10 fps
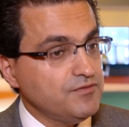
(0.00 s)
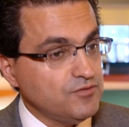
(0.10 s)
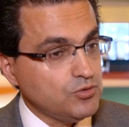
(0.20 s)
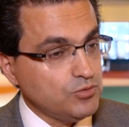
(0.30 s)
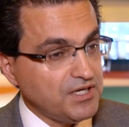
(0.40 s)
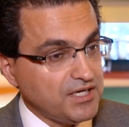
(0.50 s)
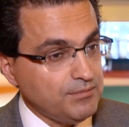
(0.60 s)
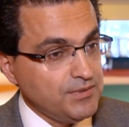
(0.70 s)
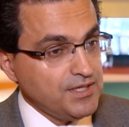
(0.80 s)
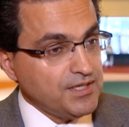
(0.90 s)

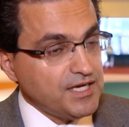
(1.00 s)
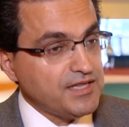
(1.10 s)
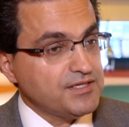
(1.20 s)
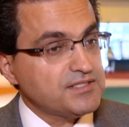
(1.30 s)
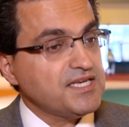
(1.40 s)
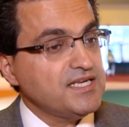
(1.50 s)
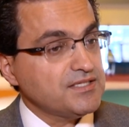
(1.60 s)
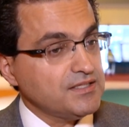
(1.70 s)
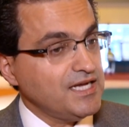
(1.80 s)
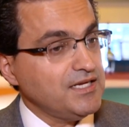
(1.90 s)
nivolumab and their scans
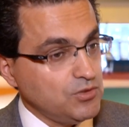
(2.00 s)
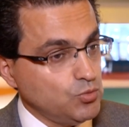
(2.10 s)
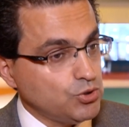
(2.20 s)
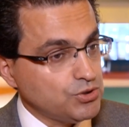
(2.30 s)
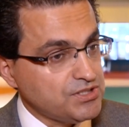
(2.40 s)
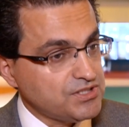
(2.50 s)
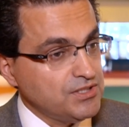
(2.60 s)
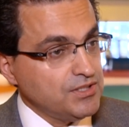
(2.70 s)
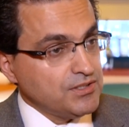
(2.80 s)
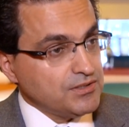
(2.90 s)
are getting worse.
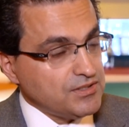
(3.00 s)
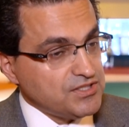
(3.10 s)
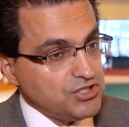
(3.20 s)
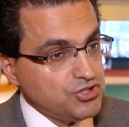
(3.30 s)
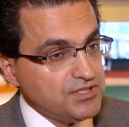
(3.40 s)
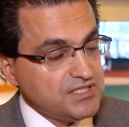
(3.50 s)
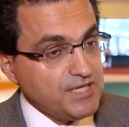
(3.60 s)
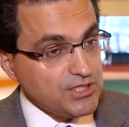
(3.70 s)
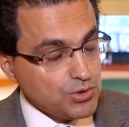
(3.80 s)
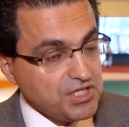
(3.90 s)
The decision is
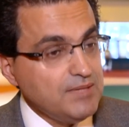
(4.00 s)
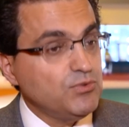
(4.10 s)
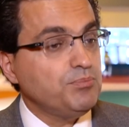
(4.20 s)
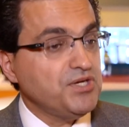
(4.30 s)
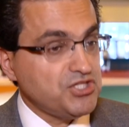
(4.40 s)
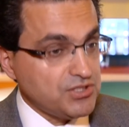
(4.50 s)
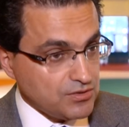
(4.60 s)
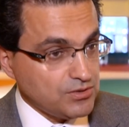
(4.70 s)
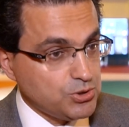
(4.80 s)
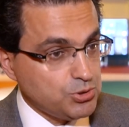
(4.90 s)
made to keep the patient
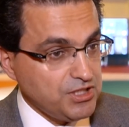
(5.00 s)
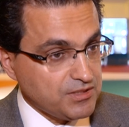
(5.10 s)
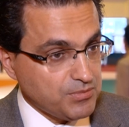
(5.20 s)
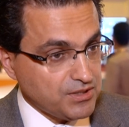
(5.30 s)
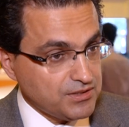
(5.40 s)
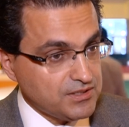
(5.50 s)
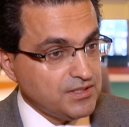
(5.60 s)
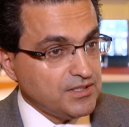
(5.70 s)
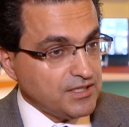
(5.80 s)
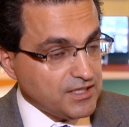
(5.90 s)
on the treatment,
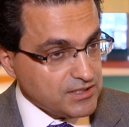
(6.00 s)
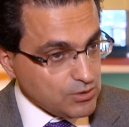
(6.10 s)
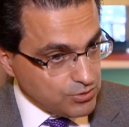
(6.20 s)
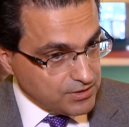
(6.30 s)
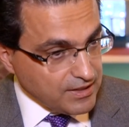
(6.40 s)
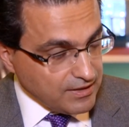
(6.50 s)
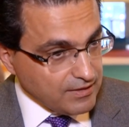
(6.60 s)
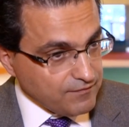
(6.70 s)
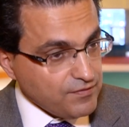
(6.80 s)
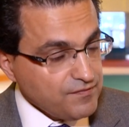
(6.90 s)
and there were
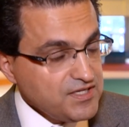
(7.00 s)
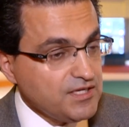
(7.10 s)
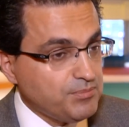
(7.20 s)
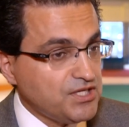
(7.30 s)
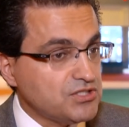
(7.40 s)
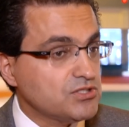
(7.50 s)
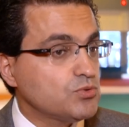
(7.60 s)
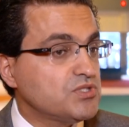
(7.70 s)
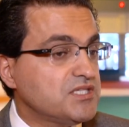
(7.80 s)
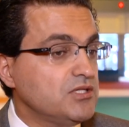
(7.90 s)
15 patients
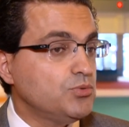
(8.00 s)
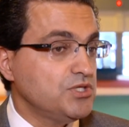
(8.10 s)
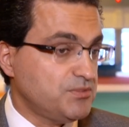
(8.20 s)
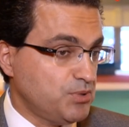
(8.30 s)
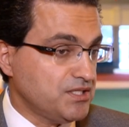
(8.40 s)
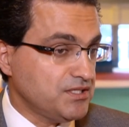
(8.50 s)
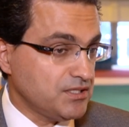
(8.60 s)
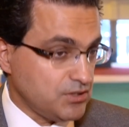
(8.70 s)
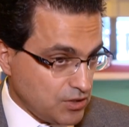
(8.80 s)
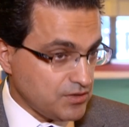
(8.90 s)
who still
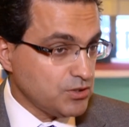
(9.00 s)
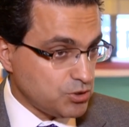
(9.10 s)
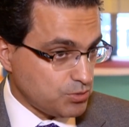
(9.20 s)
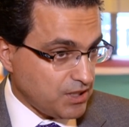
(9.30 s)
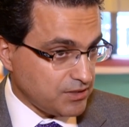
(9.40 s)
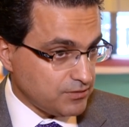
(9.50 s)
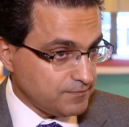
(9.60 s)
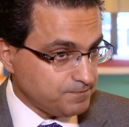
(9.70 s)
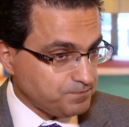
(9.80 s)
responded on the trial.